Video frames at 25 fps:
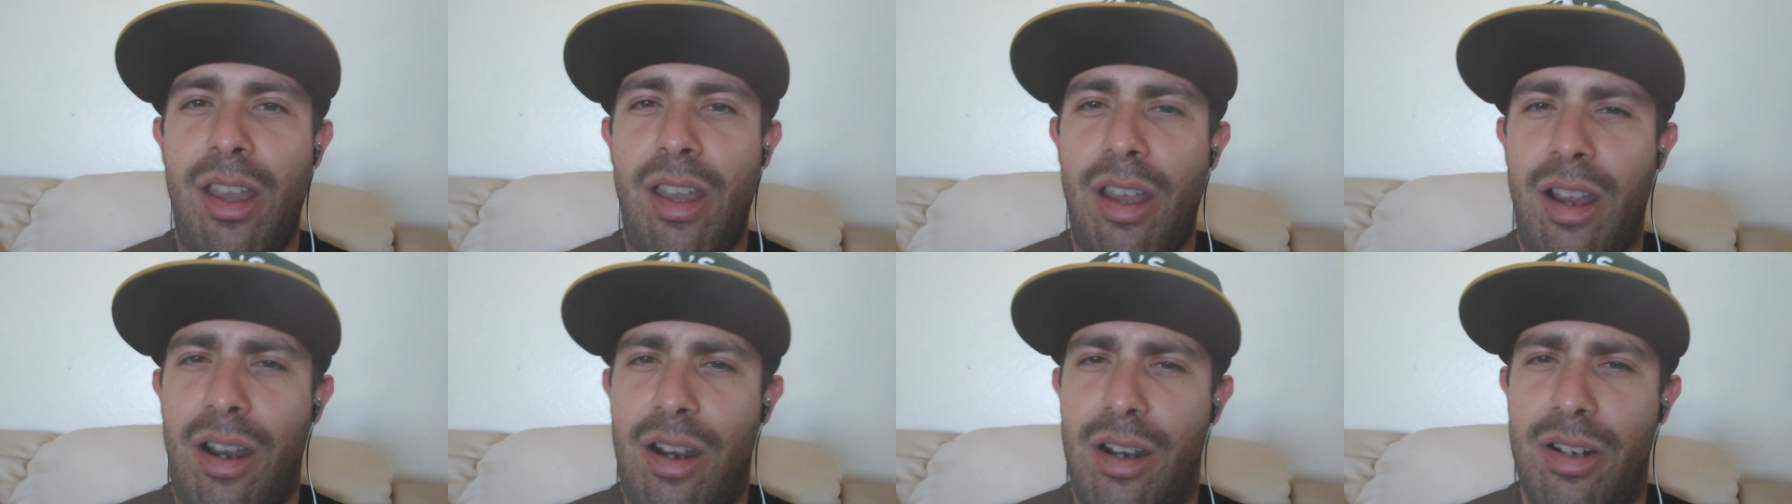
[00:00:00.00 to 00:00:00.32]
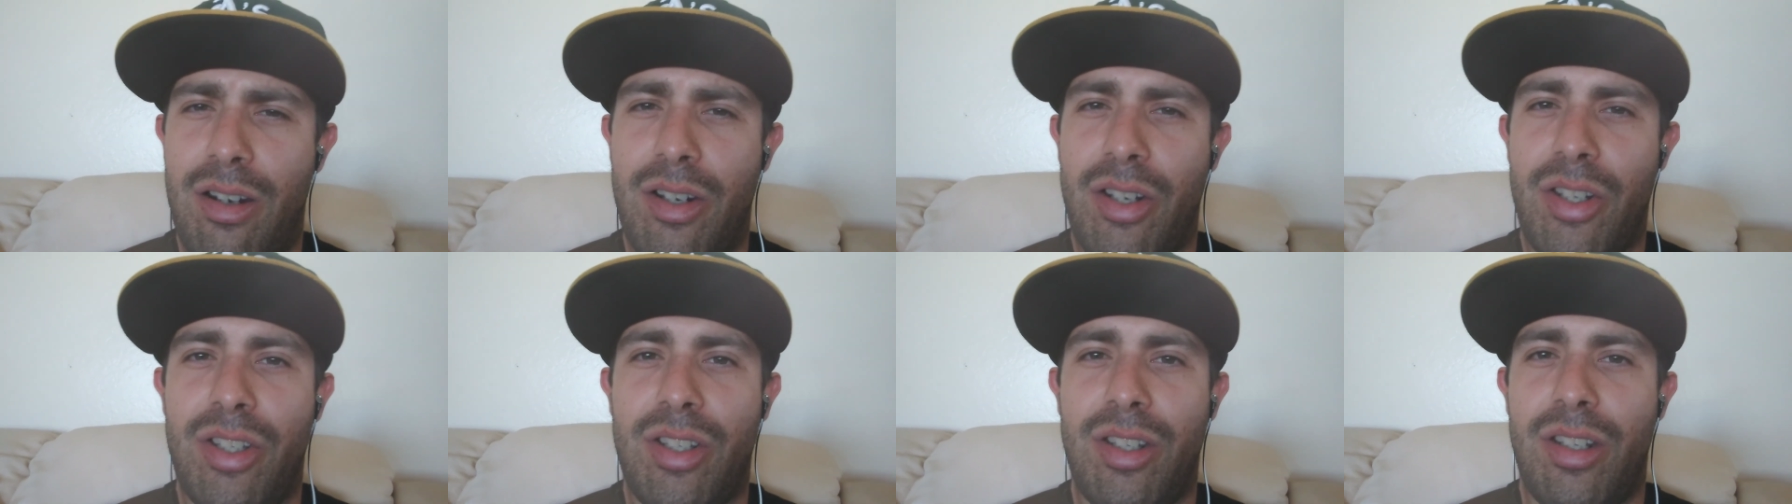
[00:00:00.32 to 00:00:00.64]

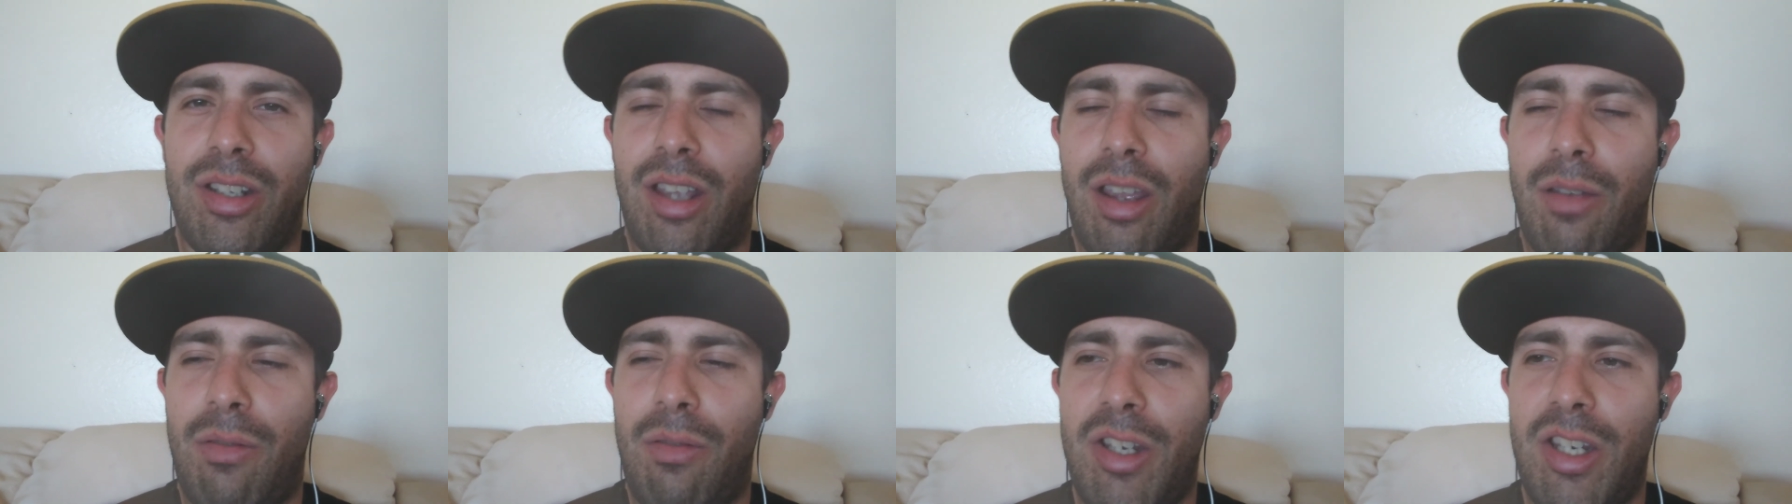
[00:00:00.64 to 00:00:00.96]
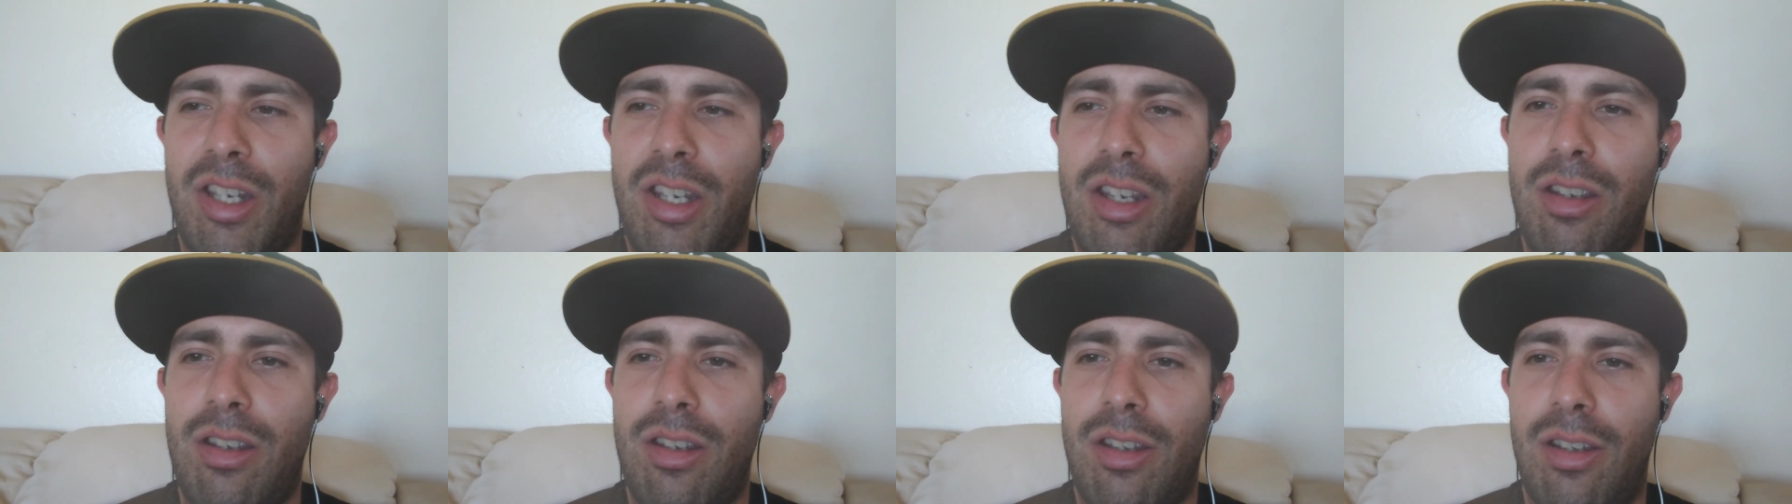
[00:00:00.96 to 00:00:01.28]
Honestly, I mean,
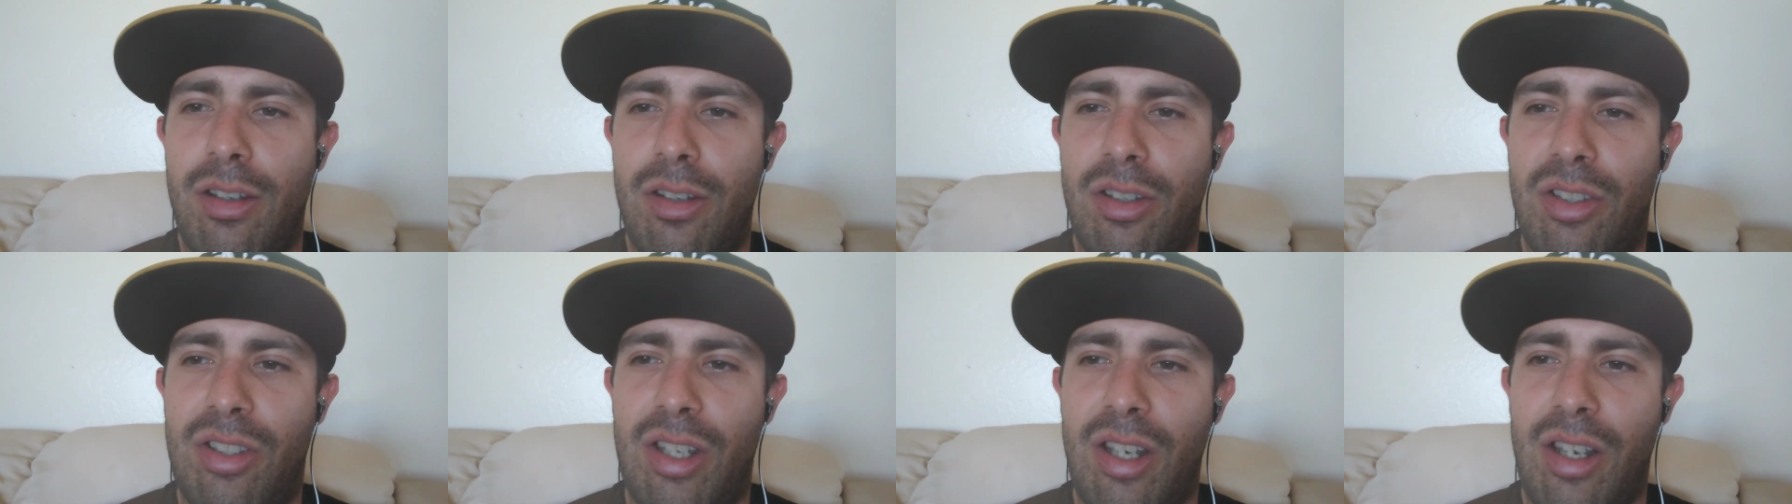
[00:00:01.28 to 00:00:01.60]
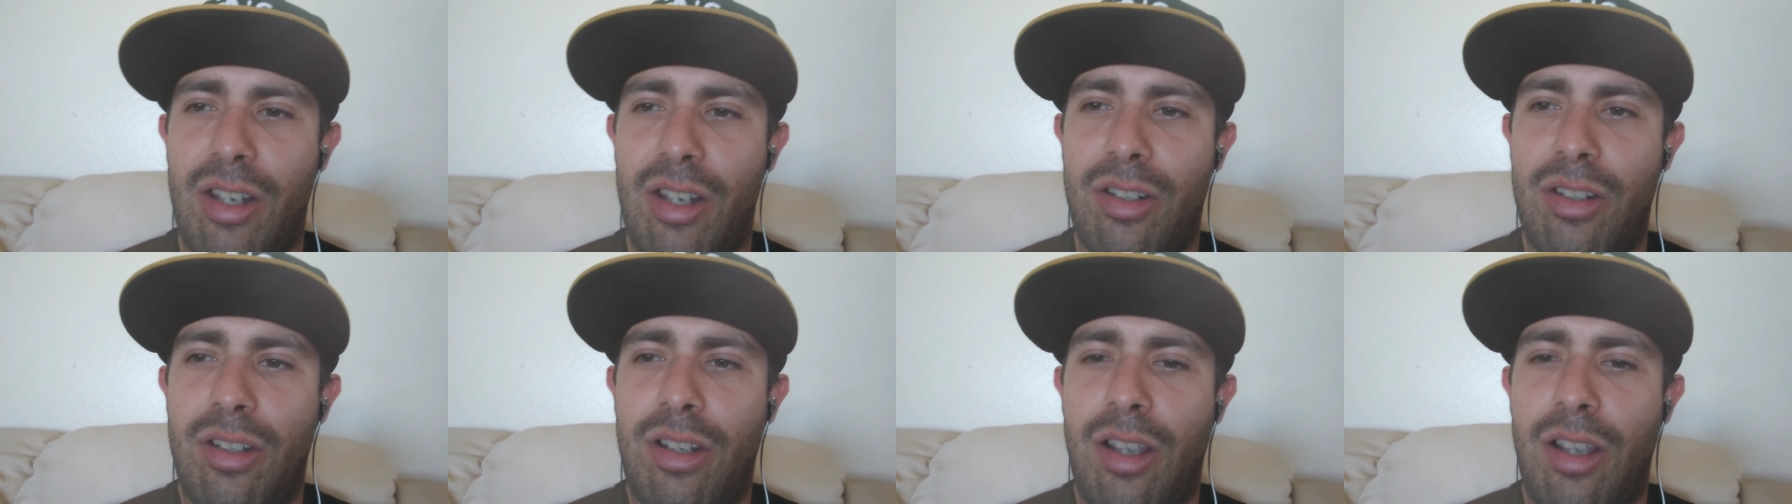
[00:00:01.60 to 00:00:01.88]
you, you sound